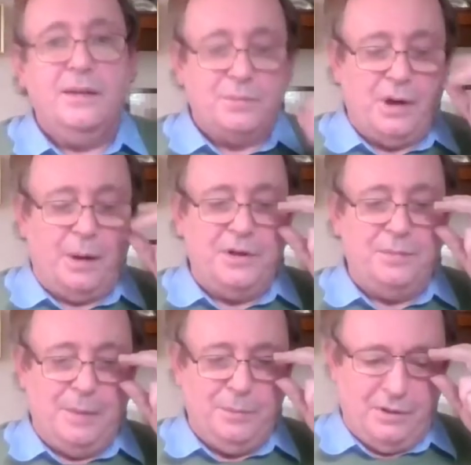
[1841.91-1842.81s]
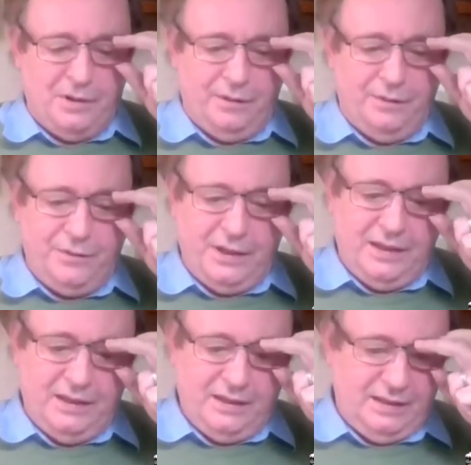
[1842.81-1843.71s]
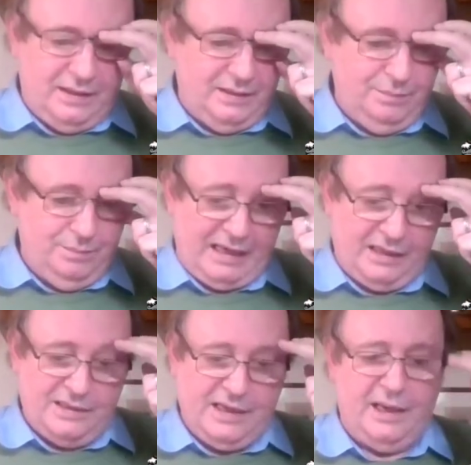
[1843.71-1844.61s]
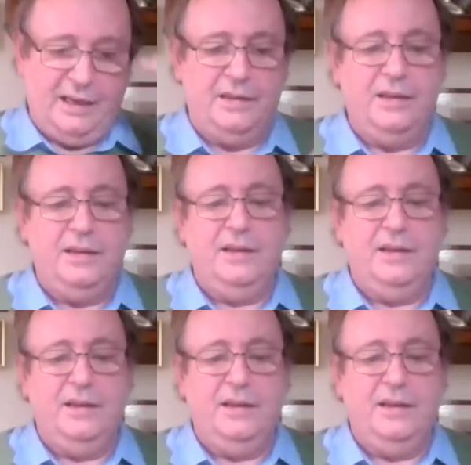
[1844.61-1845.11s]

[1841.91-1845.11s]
prominent member of the Black and Tan